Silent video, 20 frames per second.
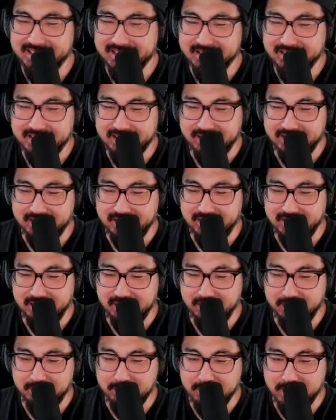
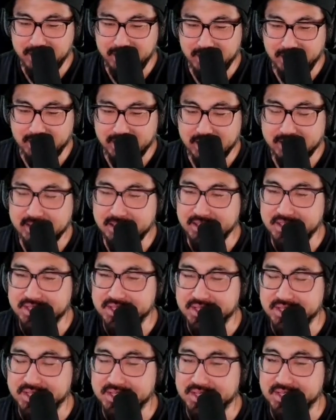oh man,
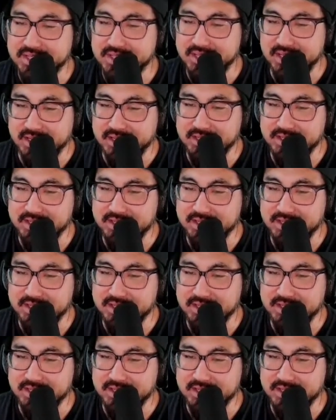1966.